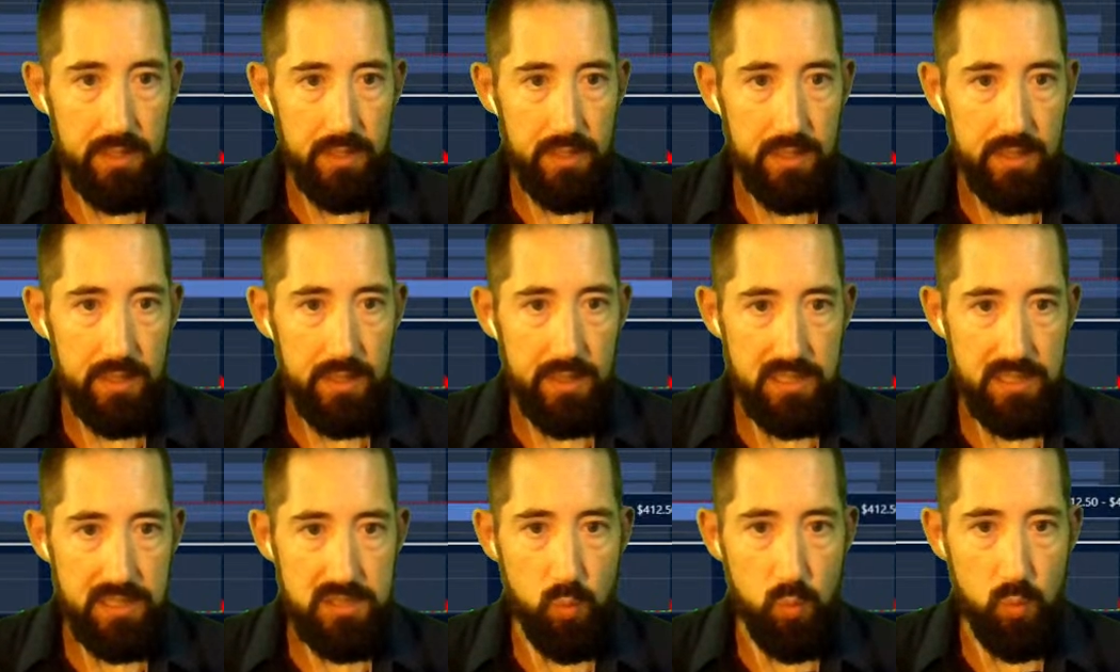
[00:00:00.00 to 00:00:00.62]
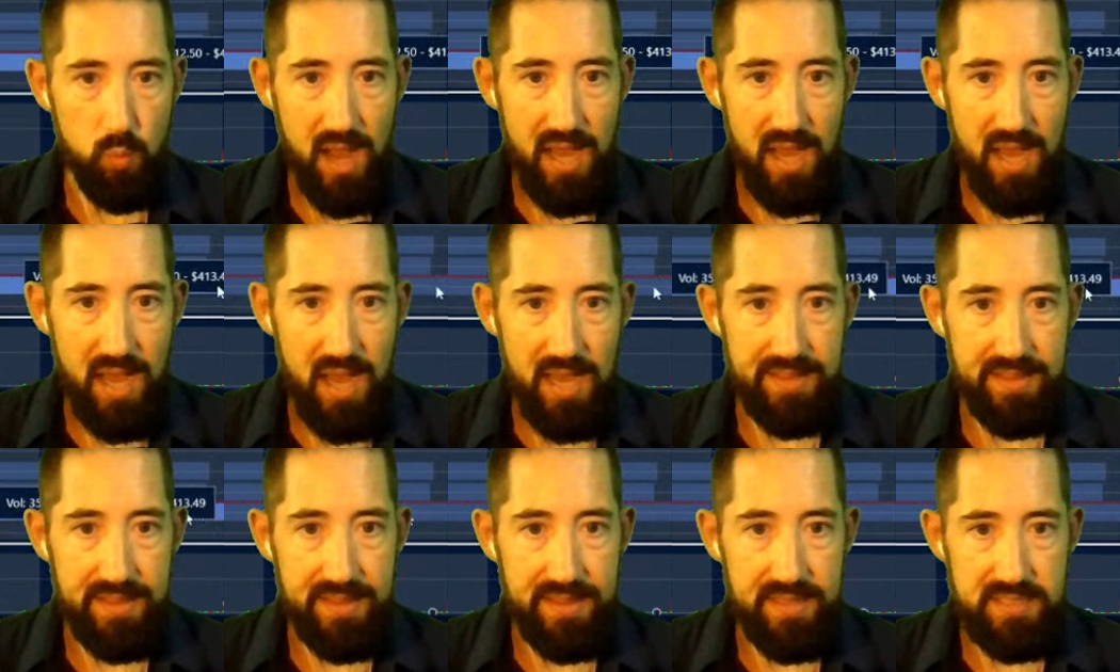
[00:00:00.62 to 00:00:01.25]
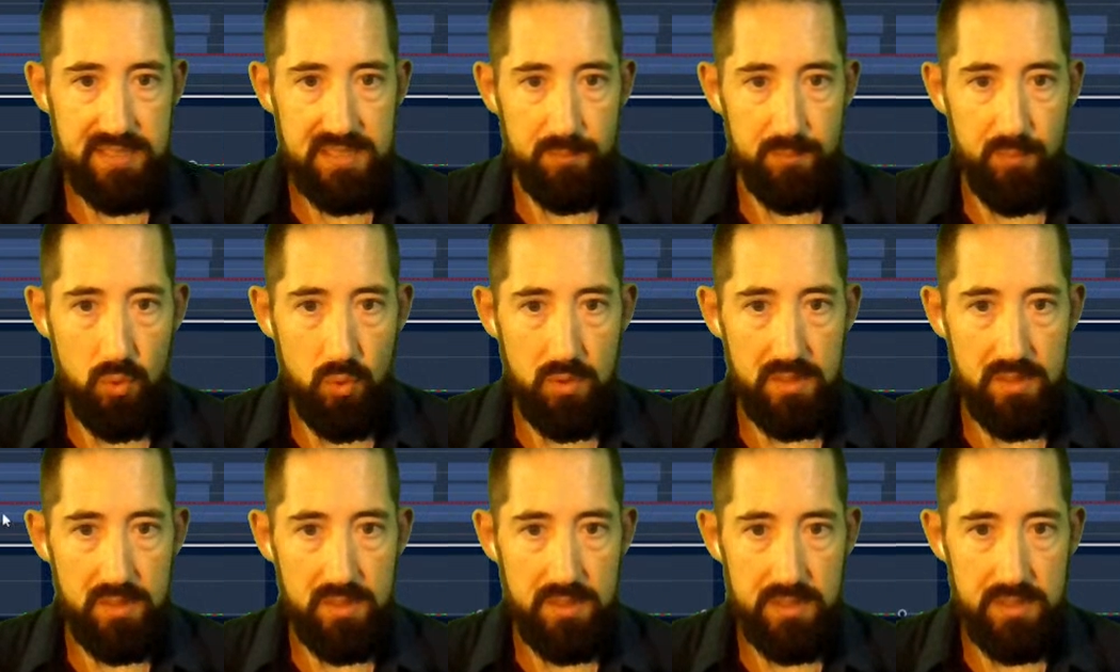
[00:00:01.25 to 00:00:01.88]
That's why this support
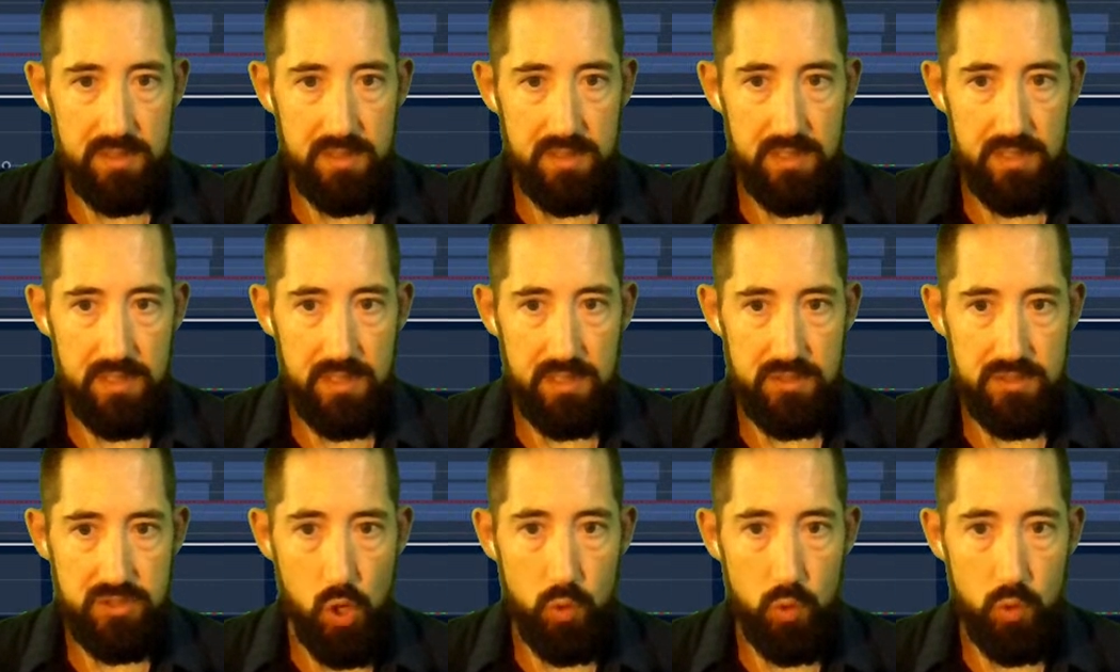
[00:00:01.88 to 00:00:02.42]
zone